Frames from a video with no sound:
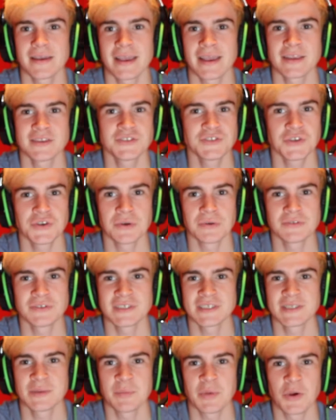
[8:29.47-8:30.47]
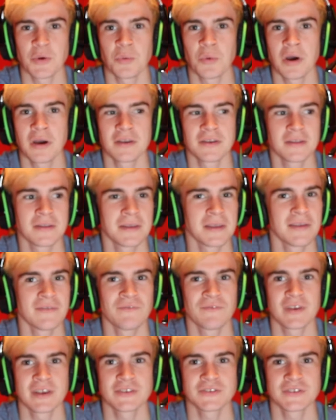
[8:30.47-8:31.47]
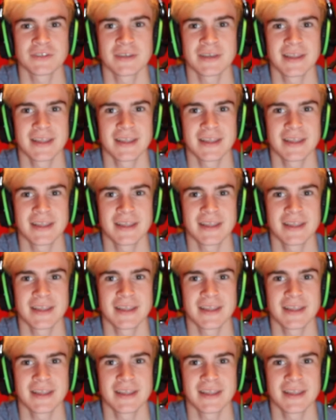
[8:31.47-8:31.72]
a show just about Wanda and Vision